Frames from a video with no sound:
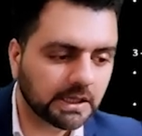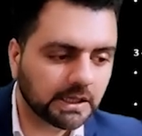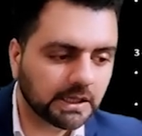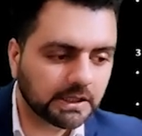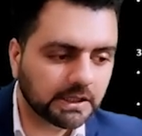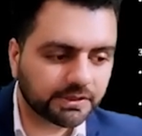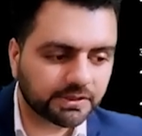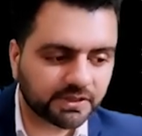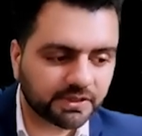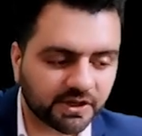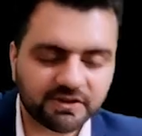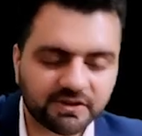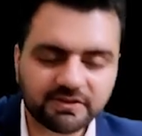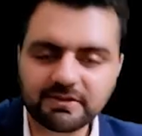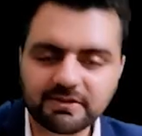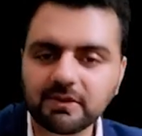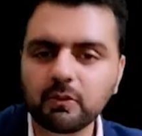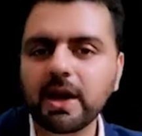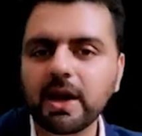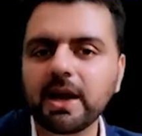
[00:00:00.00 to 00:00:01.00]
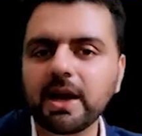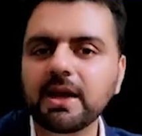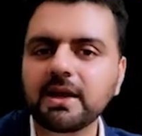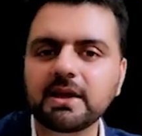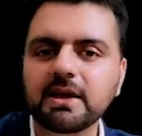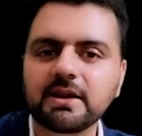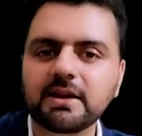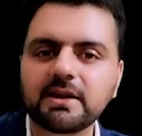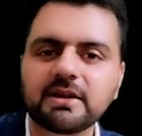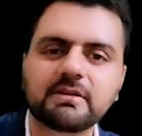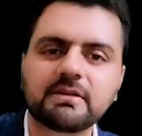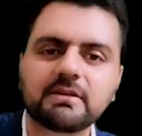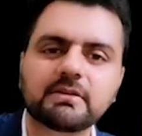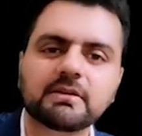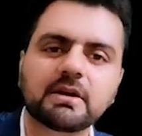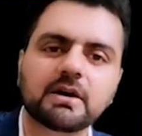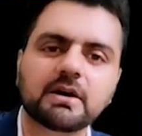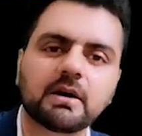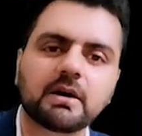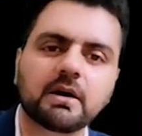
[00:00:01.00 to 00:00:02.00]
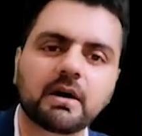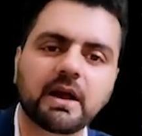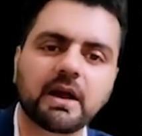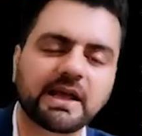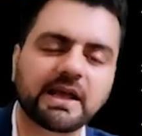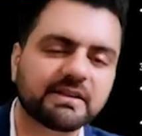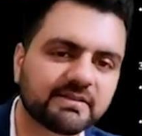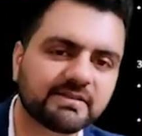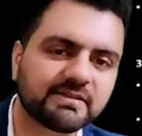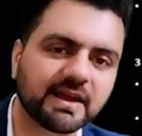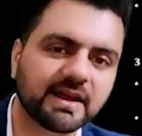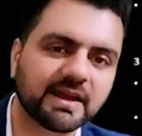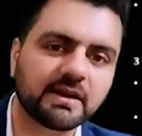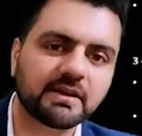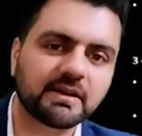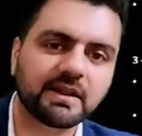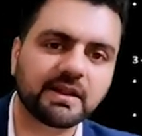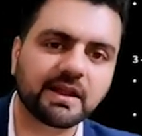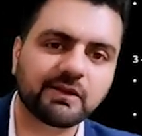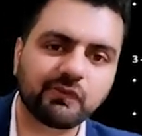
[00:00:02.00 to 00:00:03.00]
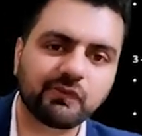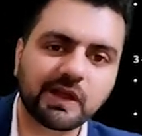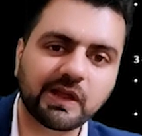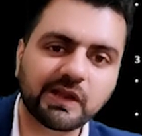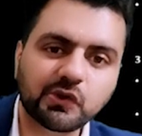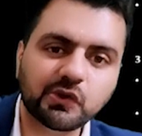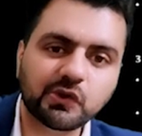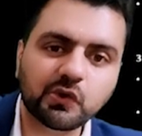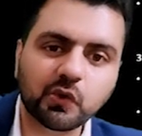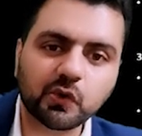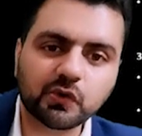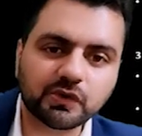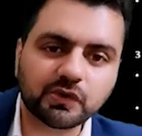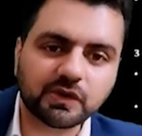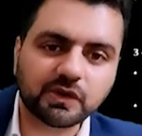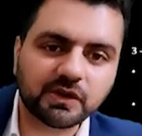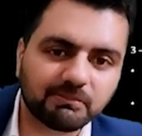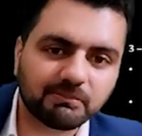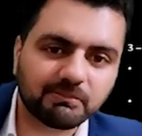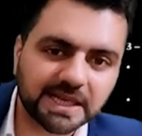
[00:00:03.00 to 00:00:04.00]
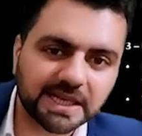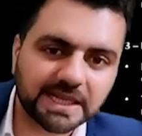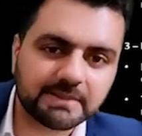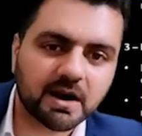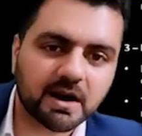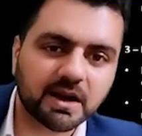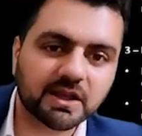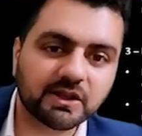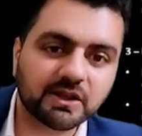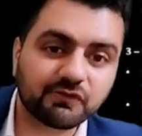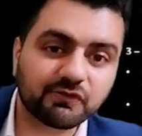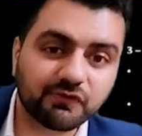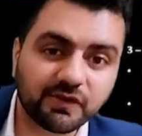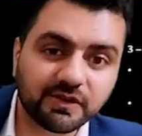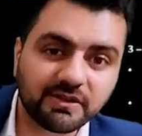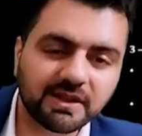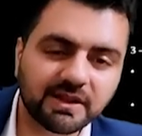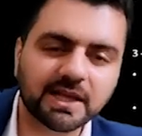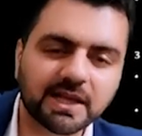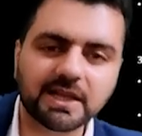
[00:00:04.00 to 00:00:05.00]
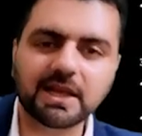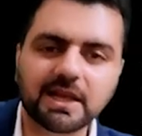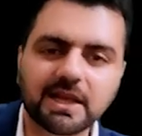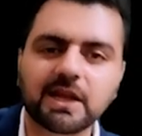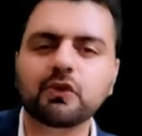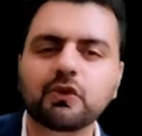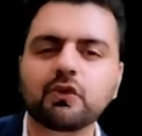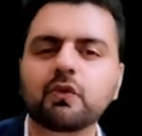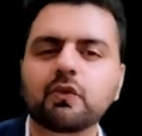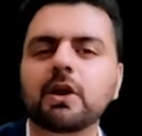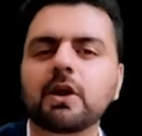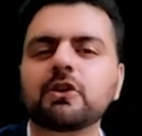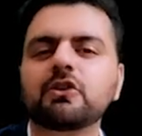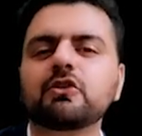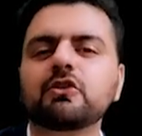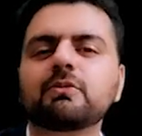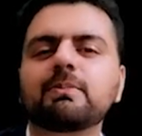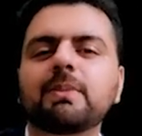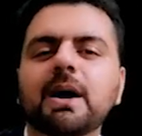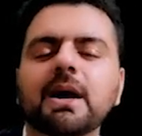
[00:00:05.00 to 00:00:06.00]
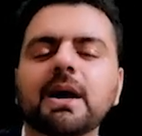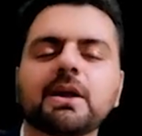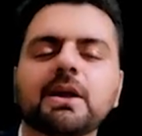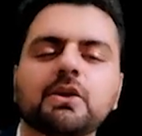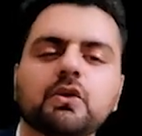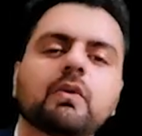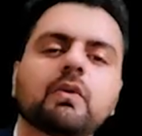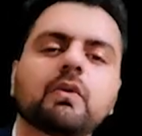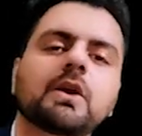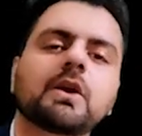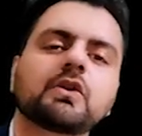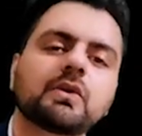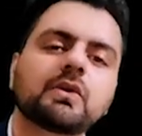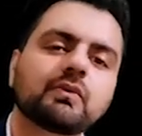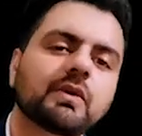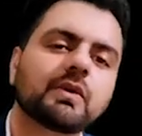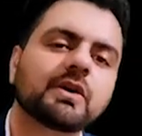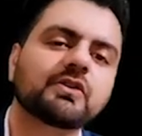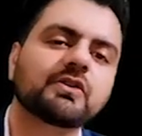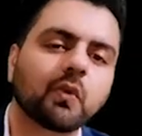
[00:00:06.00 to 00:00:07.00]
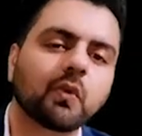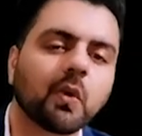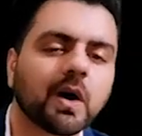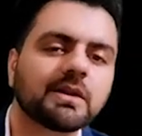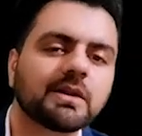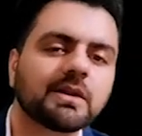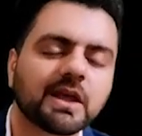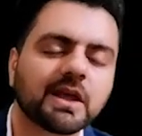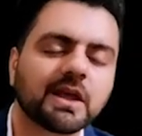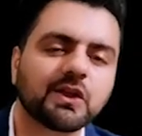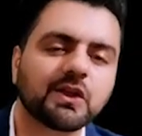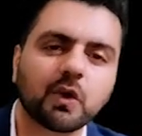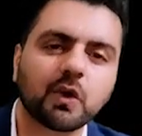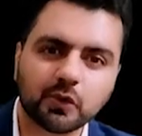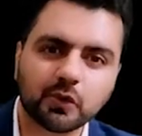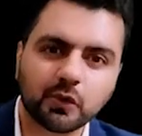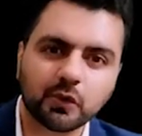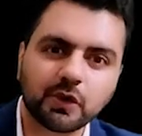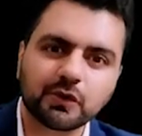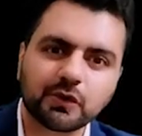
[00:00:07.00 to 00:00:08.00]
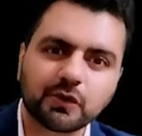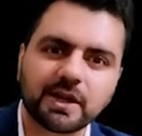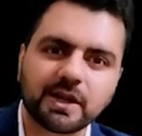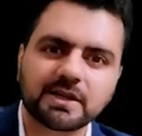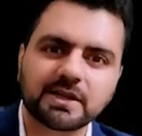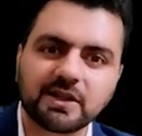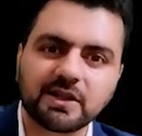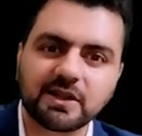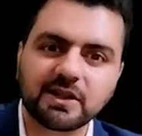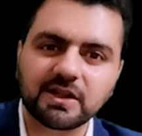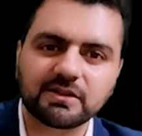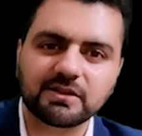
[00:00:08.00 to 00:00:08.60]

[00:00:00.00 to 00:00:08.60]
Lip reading: The reason why it is, as I said, that when you go to the money market physically and you want to invest 1K, you are going to get the